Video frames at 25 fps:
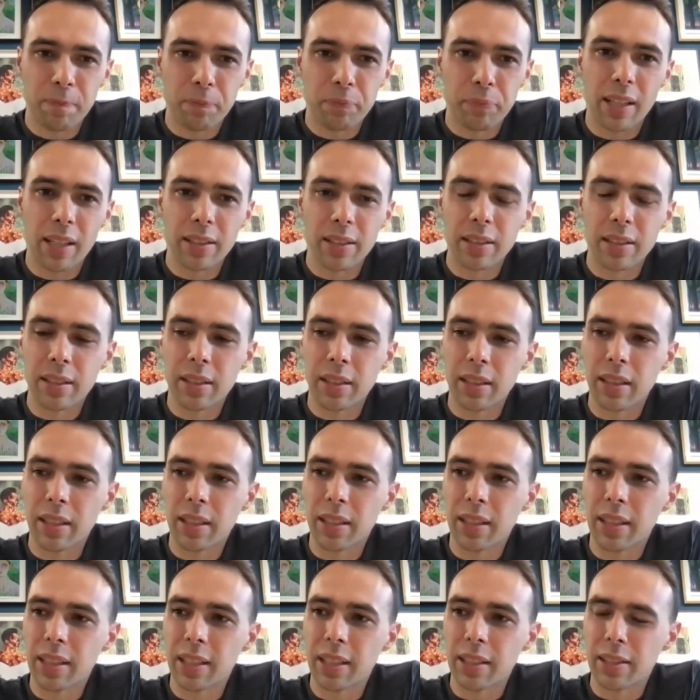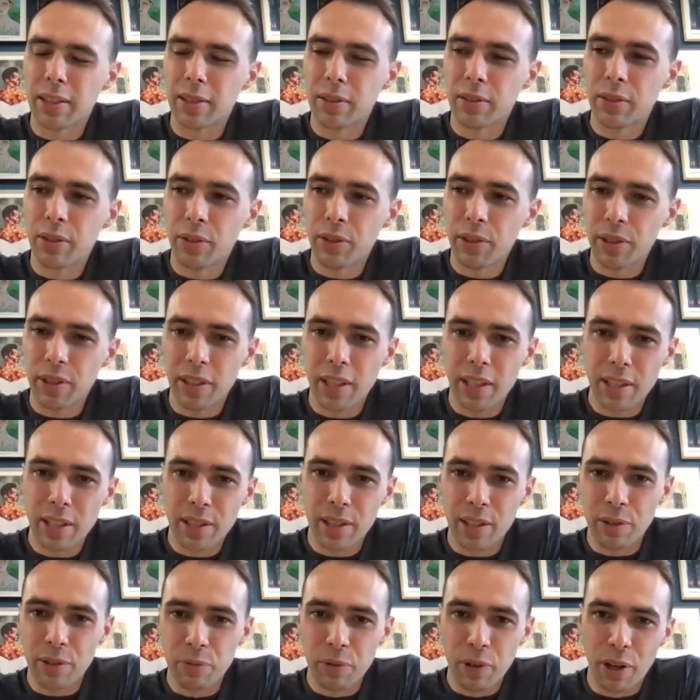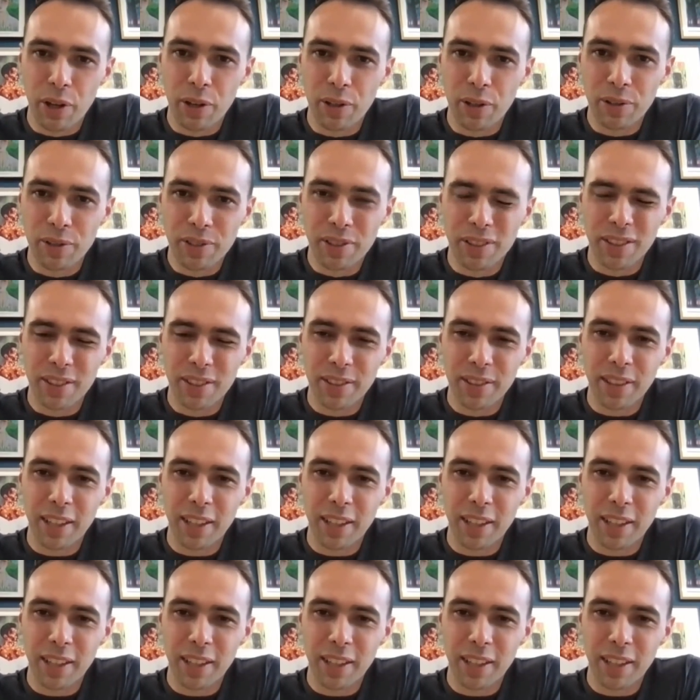and it's not an easy road.